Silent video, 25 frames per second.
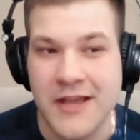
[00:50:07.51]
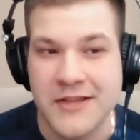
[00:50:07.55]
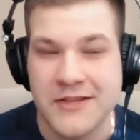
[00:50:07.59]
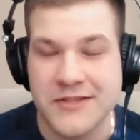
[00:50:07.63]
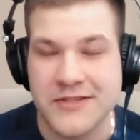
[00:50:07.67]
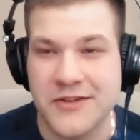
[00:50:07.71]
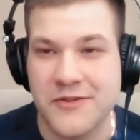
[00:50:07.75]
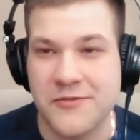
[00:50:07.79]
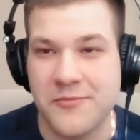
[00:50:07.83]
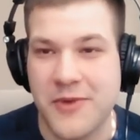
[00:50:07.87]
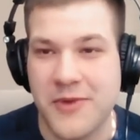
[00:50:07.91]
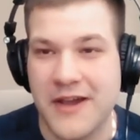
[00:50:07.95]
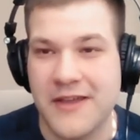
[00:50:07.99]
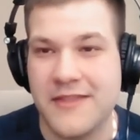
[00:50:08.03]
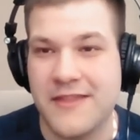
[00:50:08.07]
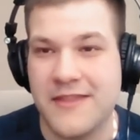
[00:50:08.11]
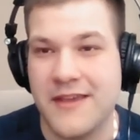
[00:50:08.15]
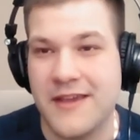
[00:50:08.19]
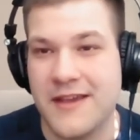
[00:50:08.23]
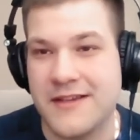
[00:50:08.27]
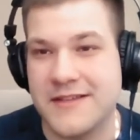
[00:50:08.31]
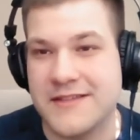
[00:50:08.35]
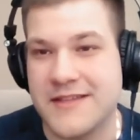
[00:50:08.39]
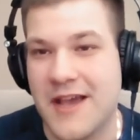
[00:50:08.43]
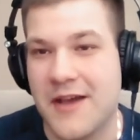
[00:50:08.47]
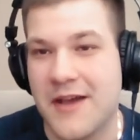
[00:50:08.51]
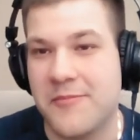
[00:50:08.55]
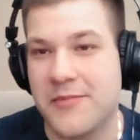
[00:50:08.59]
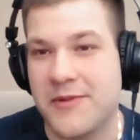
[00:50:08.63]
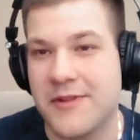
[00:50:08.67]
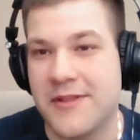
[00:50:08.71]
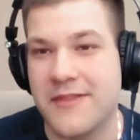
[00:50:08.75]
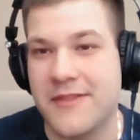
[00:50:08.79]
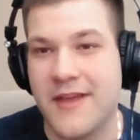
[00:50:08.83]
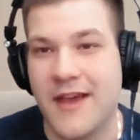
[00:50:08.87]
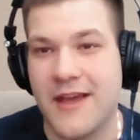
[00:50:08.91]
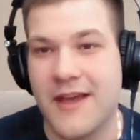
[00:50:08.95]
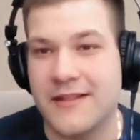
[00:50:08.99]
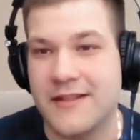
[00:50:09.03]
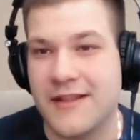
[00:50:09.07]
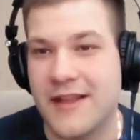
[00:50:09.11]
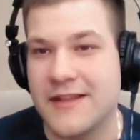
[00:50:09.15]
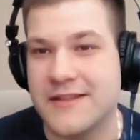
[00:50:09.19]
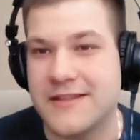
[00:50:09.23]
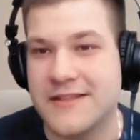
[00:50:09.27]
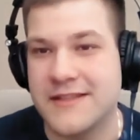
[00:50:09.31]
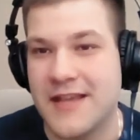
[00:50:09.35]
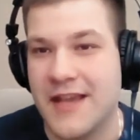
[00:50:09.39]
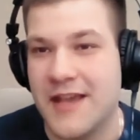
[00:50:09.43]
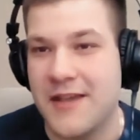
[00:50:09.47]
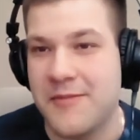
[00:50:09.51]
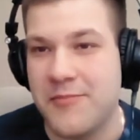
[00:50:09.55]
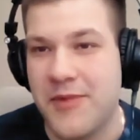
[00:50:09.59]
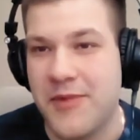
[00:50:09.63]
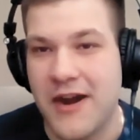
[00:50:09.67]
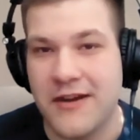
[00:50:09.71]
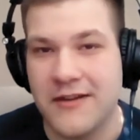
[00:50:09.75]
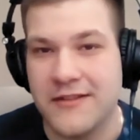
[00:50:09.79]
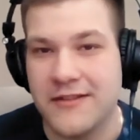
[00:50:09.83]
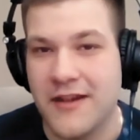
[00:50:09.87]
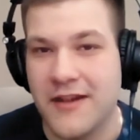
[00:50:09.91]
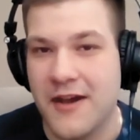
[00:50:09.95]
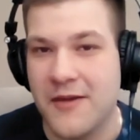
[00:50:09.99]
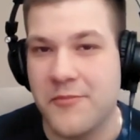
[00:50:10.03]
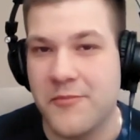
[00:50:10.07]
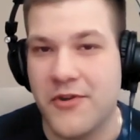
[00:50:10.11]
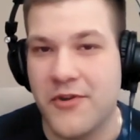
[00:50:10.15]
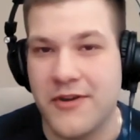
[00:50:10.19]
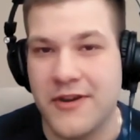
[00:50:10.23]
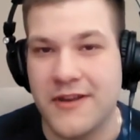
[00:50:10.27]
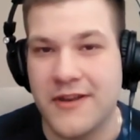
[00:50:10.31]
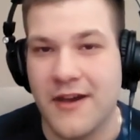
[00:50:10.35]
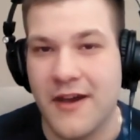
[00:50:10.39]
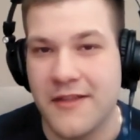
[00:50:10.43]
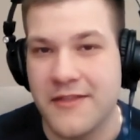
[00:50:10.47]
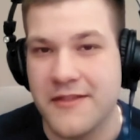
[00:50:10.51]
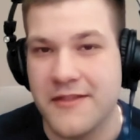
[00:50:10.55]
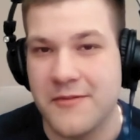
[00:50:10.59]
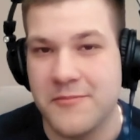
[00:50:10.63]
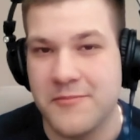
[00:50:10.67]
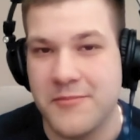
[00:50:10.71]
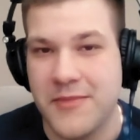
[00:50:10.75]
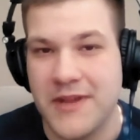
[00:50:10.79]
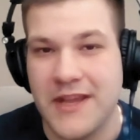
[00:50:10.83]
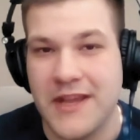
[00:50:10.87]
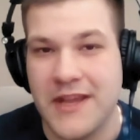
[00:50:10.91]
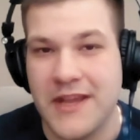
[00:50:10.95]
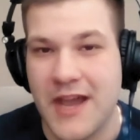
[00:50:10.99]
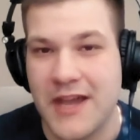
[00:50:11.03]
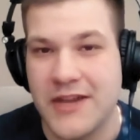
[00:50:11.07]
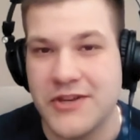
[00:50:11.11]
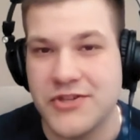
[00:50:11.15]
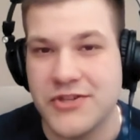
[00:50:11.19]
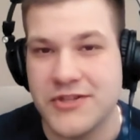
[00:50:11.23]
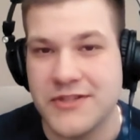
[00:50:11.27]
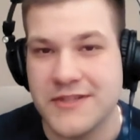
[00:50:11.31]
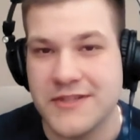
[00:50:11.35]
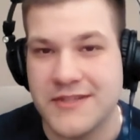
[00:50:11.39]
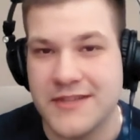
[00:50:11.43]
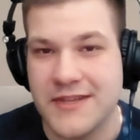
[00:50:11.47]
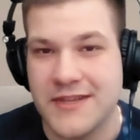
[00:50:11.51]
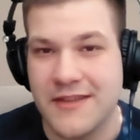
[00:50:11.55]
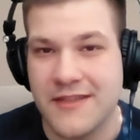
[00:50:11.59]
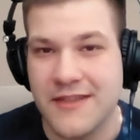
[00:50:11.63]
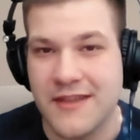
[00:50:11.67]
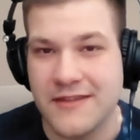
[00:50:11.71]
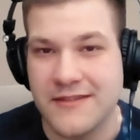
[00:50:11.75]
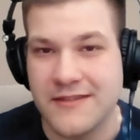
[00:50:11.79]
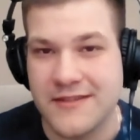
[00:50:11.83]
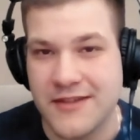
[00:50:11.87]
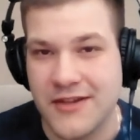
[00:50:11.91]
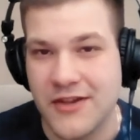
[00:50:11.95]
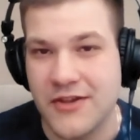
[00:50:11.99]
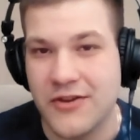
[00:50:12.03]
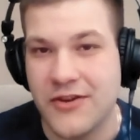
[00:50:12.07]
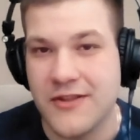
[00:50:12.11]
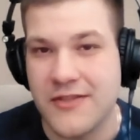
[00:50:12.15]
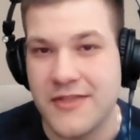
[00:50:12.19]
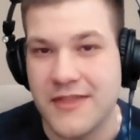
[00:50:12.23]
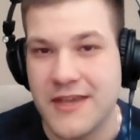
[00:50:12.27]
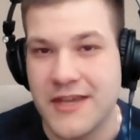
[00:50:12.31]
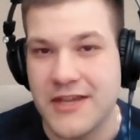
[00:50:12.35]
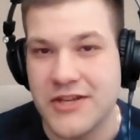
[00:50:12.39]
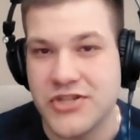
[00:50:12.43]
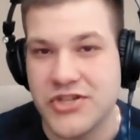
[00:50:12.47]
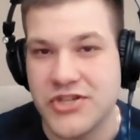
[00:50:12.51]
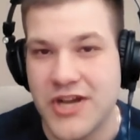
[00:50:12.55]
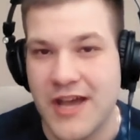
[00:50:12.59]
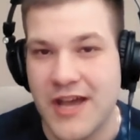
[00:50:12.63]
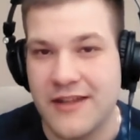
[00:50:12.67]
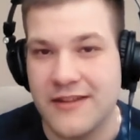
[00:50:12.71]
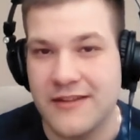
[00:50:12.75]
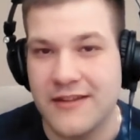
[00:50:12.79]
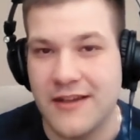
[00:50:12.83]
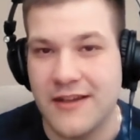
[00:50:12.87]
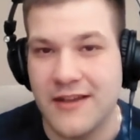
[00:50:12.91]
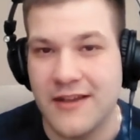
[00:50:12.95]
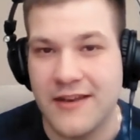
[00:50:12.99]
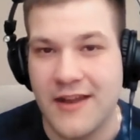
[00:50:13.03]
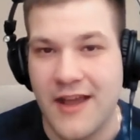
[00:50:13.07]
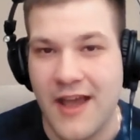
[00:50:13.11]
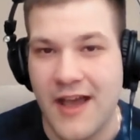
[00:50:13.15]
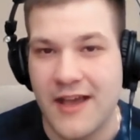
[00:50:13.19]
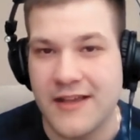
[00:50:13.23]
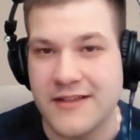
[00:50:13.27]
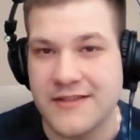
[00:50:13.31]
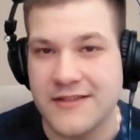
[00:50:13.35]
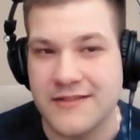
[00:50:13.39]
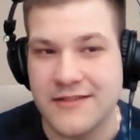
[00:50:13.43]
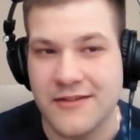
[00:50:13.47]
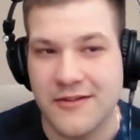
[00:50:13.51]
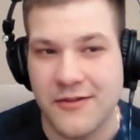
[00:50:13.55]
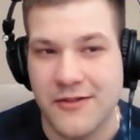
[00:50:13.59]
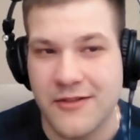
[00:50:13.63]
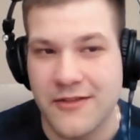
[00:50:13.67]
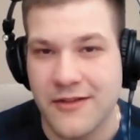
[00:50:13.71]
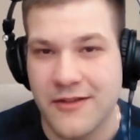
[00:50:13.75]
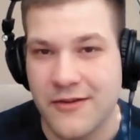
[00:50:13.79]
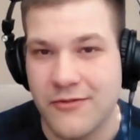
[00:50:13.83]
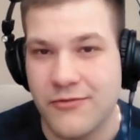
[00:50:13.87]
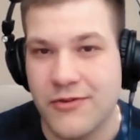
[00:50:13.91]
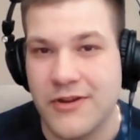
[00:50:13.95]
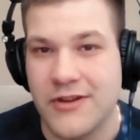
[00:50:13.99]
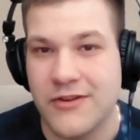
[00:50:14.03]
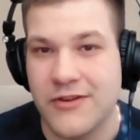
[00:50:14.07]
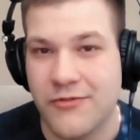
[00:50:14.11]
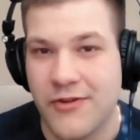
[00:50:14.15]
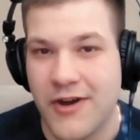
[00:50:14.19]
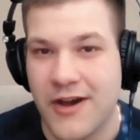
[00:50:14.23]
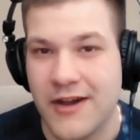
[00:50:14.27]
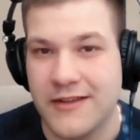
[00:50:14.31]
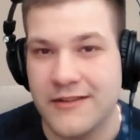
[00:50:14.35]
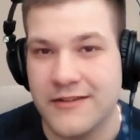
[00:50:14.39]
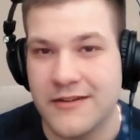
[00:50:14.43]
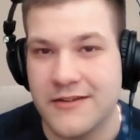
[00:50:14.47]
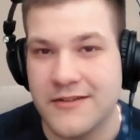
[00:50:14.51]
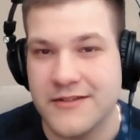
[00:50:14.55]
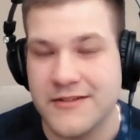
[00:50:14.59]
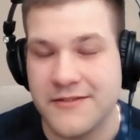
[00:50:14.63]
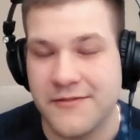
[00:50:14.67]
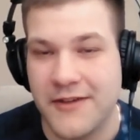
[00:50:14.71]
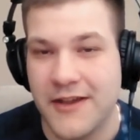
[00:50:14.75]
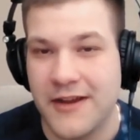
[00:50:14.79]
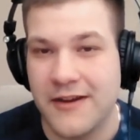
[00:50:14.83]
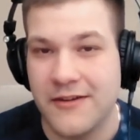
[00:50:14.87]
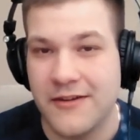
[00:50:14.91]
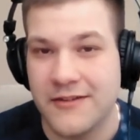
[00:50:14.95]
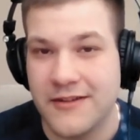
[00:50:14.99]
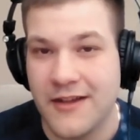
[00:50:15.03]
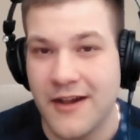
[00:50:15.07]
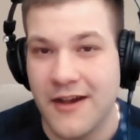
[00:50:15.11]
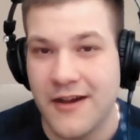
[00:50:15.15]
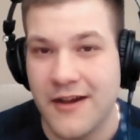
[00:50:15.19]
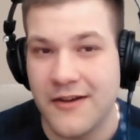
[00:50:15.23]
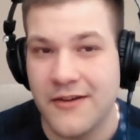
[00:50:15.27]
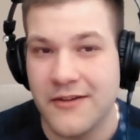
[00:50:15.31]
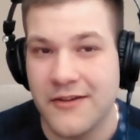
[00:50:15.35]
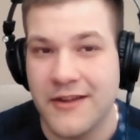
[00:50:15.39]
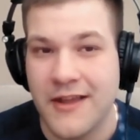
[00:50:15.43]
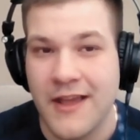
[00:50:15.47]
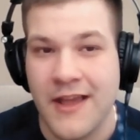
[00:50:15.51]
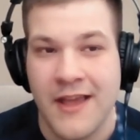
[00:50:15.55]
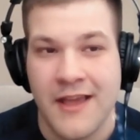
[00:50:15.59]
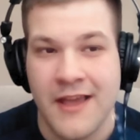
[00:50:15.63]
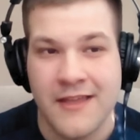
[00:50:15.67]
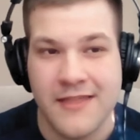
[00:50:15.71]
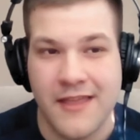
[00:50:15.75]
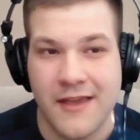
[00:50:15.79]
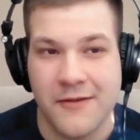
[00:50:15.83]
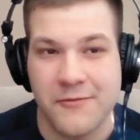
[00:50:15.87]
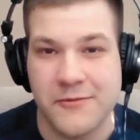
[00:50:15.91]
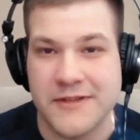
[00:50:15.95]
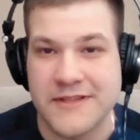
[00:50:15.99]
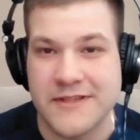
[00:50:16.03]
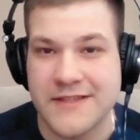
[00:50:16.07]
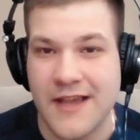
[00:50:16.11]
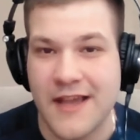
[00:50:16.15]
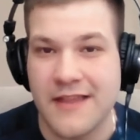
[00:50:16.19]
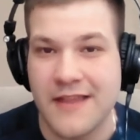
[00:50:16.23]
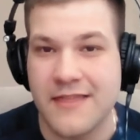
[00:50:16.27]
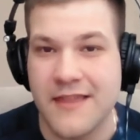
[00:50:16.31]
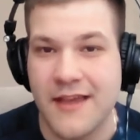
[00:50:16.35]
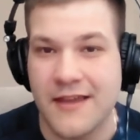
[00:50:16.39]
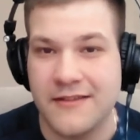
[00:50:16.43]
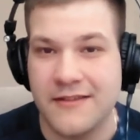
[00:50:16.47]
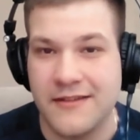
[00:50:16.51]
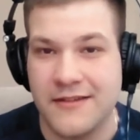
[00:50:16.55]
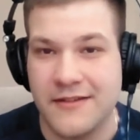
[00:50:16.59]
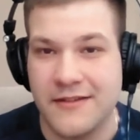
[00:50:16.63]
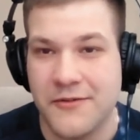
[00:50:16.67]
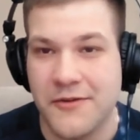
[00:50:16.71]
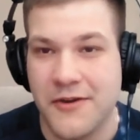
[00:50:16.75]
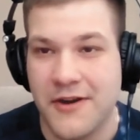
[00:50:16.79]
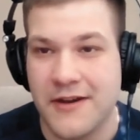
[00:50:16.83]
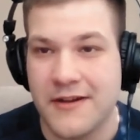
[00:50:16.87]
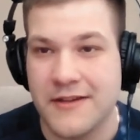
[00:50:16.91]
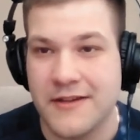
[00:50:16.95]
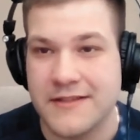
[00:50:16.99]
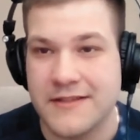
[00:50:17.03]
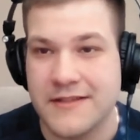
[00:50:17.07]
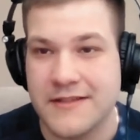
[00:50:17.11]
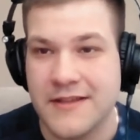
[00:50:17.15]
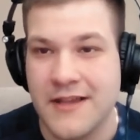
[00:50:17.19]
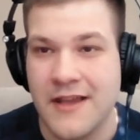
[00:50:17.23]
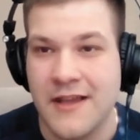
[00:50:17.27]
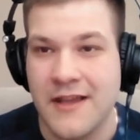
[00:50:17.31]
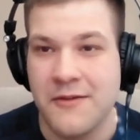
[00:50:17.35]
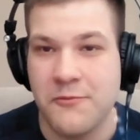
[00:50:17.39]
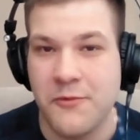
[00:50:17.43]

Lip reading: So by the example that, let's say, Paradigm or another big agency that's good on the agenda and has all the green riders figured out, they will send that to us.